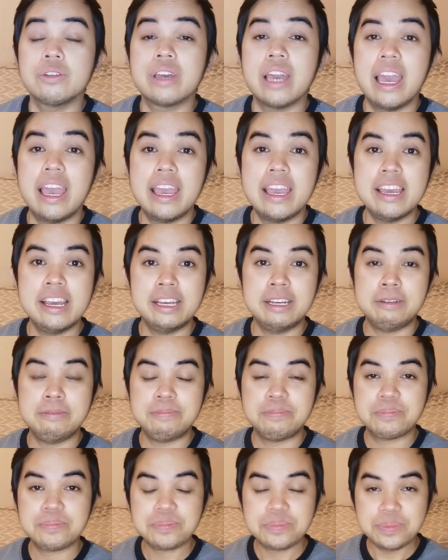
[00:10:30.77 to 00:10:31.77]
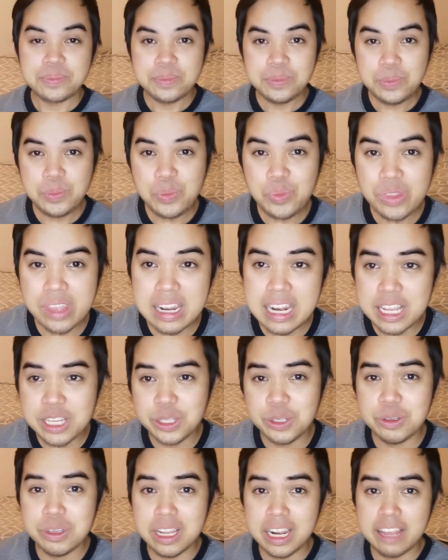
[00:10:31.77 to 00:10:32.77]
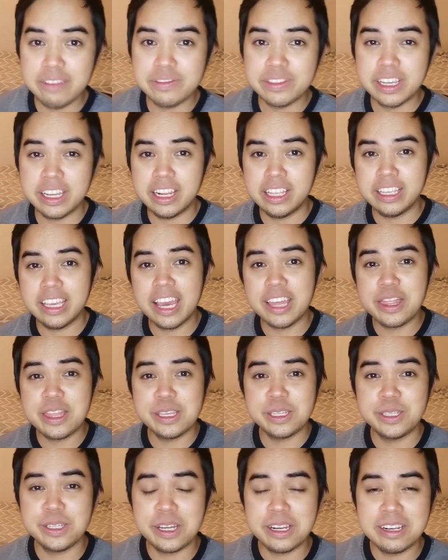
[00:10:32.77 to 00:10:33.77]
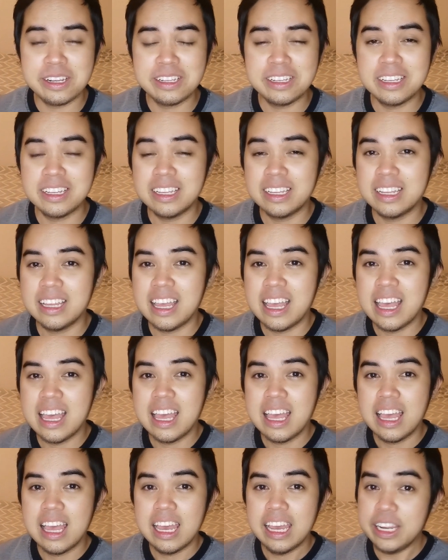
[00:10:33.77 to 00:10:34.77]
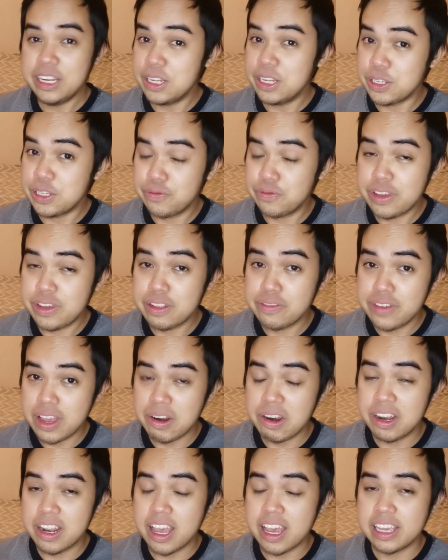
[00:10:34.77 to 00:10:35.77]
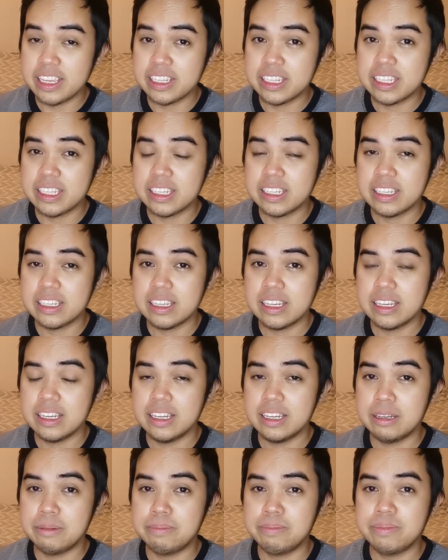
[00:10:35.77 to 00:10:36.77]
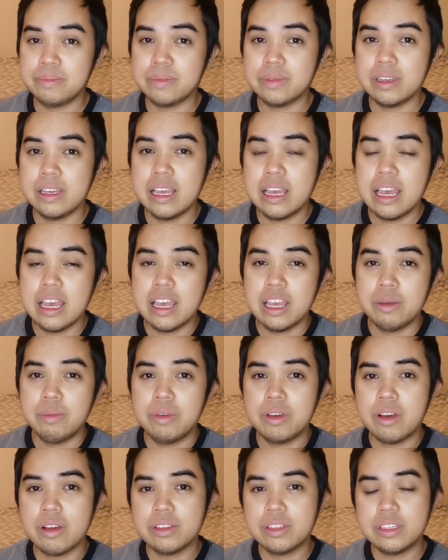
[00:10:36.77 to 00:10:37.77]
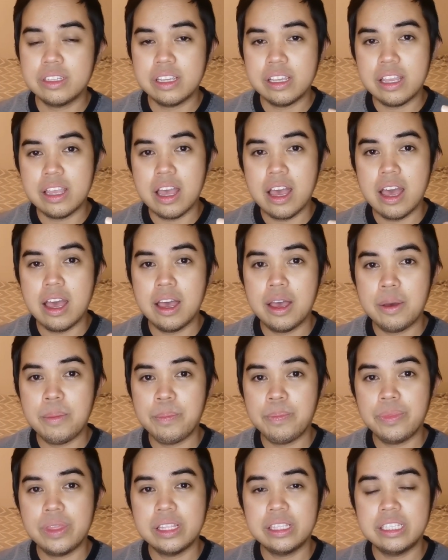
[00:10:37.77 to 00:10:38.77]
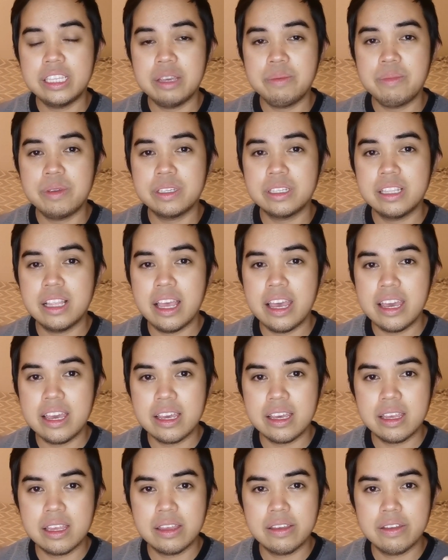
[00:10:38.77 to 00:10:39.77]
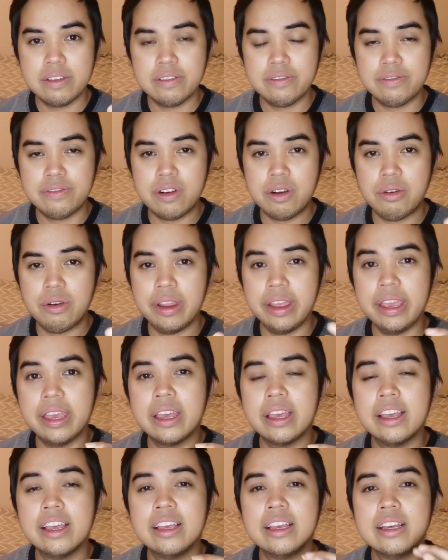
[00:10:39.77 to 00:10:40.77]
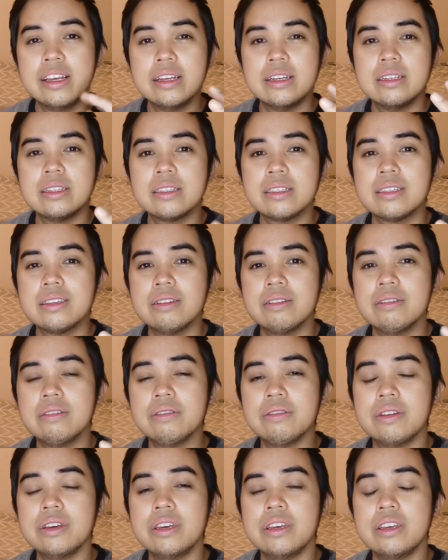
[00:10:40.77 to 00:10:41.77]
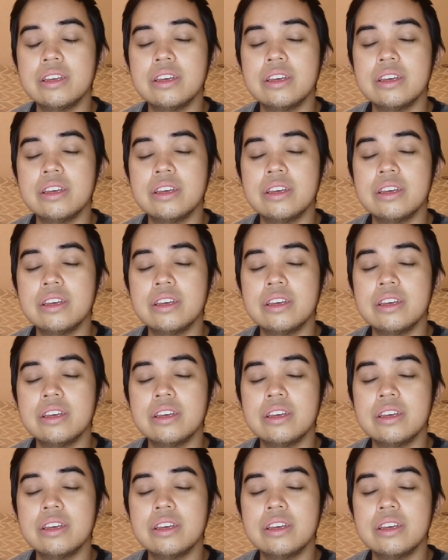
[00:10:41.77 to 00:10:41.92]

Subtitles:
Okay, let's do the left side and get this done. It doesn't feel very nice because the tip is like furry, so